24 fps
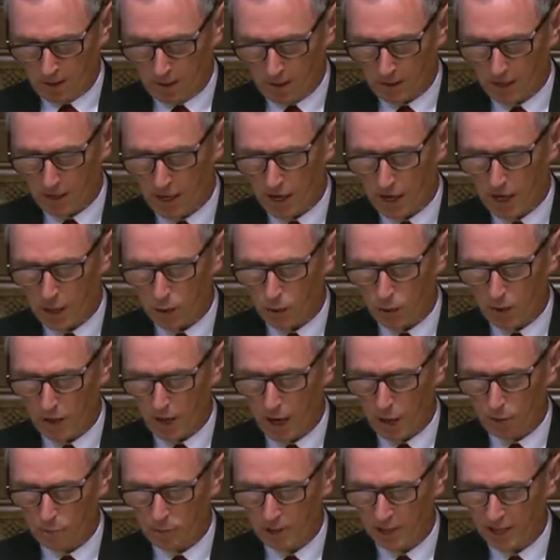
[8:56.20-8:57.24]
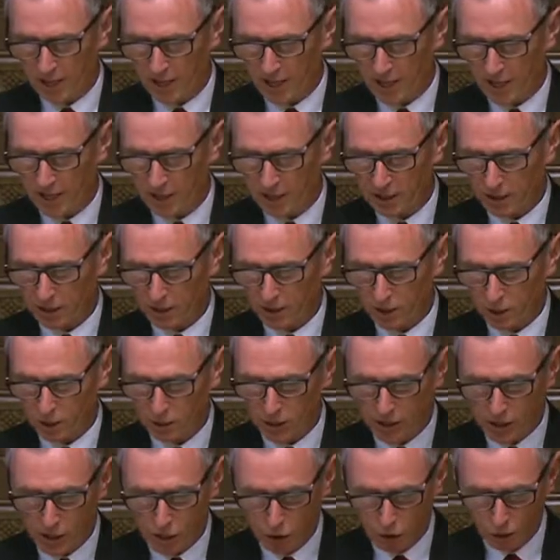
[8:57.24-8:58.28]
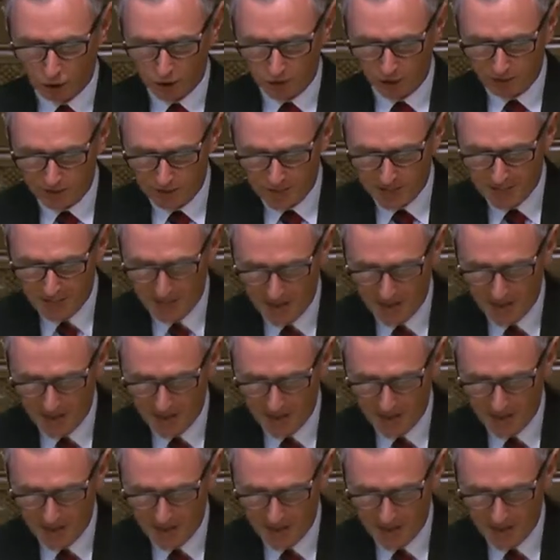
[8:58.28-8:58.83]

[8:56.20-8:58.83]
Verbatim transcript: The clerk will now proceed to read the orders of the